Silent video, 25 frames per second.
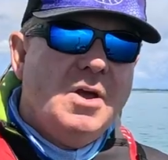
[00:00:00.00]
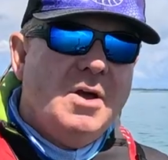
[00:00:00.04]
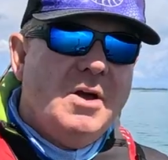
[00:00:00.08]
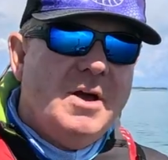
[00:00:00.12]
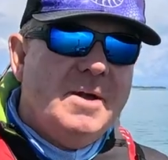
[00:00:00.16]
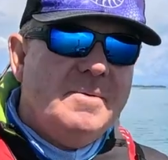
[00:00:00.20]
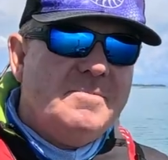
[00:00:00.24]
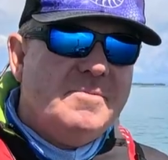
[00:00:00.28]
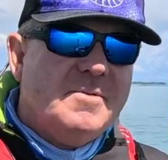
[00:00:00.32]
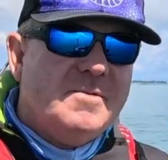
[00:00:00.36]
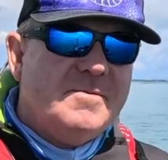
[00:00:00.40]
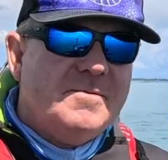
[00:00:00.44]

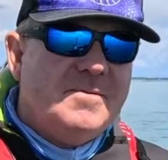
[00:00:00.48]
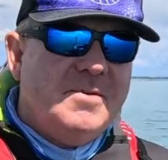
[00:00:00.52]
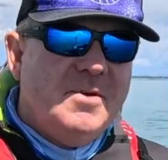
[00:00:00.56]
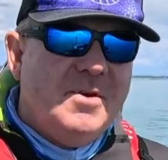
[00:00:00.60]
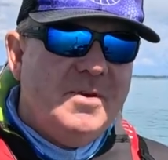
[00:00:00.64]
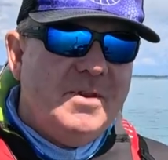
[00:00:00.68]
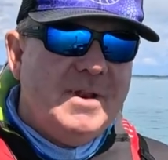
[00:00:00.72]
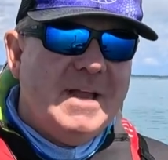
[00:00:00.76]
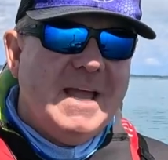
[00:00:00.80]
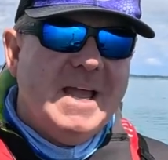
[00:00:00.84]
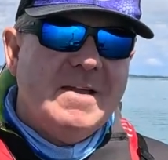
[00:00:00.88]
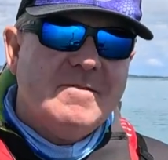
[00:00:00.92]
I
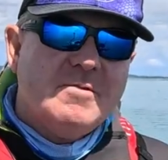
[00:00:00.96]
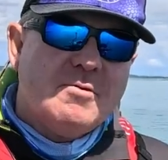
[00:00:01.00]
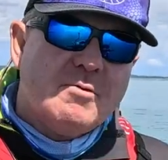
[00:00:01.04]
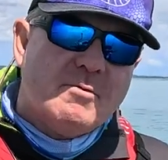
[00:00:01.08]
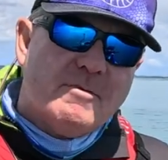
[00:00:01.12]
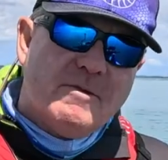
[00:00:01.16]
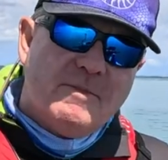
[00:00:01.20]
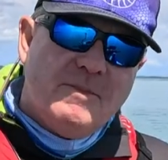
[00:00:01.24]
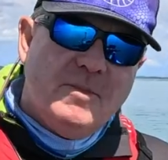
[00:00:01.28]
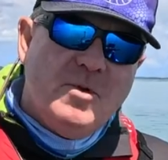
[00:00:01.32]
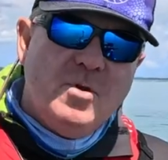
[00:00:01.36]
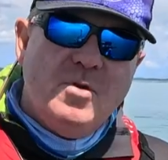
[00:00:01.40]
prefer to have a
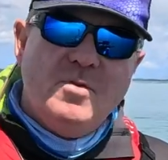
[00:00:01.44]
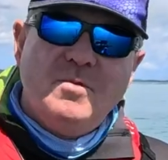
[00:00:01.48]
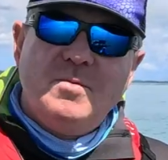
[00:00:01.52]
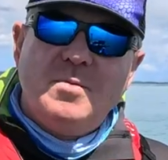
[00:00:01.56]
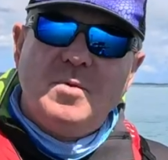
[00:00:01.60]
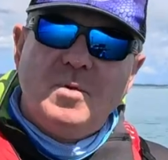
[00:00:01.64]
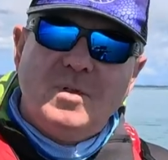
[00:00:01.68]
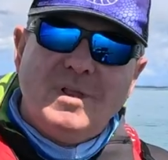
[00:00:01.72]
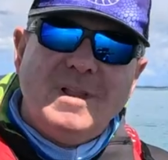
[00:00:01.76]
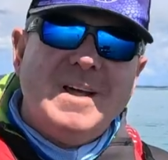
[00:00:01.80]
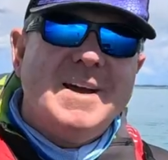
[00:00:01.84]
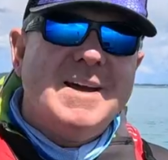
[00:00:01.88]

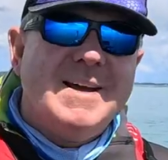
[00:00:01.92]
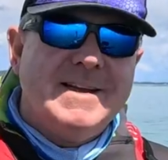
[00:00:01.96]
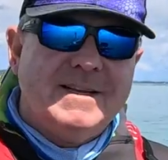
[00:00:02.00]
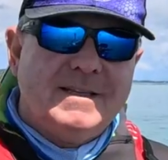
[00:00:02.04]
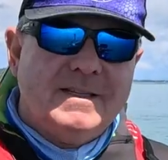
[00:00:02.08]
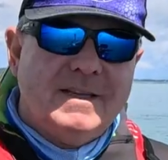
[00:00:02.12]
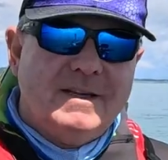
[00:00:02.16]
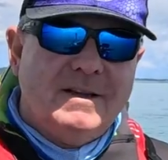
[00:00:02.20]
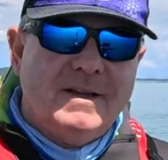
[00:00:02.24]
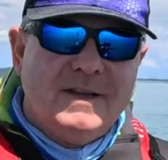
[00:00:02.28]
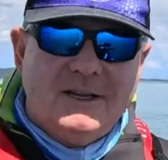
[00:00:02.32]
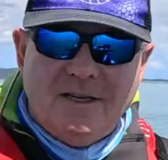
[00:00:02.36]
removable light
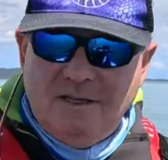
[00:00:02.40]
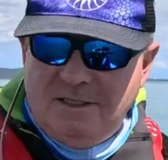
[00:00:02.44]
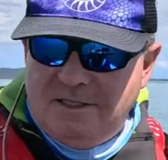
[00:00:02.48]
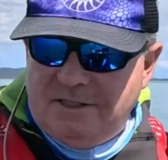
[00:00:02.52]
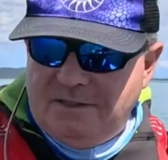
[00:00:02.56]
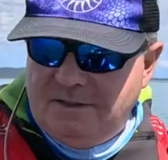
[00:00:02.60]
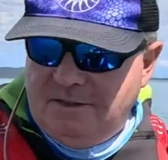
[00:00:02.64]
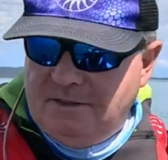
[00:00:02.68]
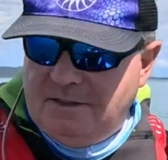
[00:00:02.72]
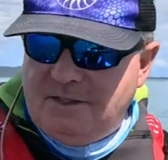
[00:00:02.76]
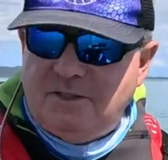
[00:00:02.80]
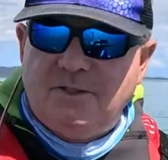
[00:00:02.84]
that I can
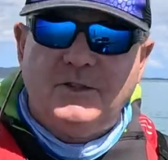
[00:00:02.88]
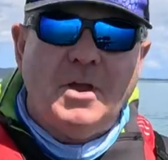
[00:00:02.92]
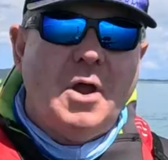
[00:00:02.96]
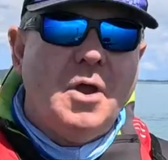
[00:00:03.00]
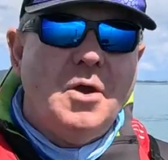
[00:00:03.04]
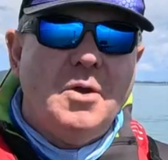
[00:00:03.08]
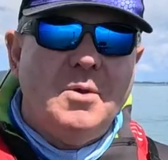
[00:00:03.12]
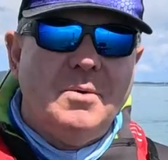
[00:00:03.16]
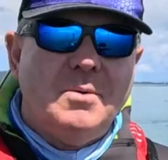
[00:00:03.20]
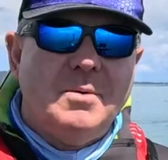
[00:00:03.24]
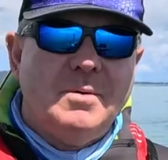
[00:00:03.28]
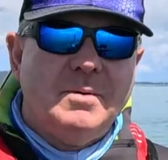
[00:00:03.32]

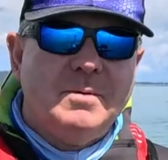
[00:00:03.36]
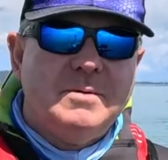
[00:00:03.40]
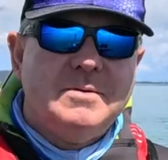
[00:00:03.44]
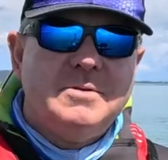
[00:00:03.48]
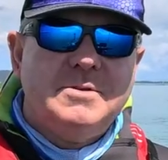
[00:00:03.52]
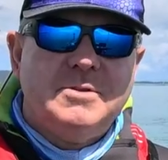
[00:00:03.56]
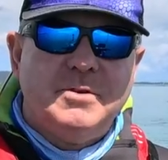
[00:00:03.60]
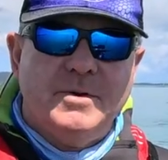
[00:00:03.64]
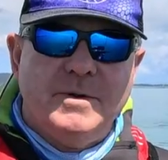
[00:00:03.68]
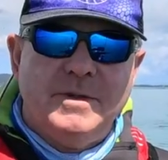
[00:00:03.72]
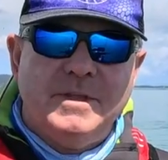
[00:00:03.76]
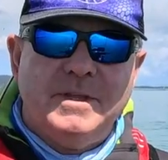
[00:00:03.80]
stow
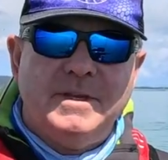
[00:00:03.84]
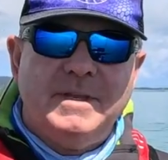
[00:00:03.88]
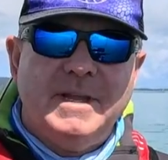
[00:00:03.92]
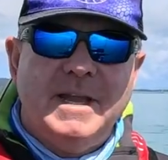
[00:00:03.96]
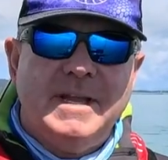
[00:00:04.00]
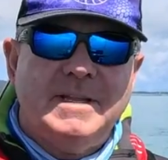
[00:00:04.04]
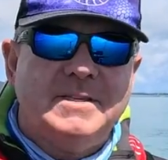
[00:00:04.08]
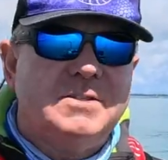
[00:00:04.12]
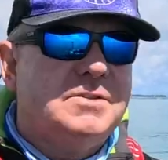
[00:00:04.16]
during the day.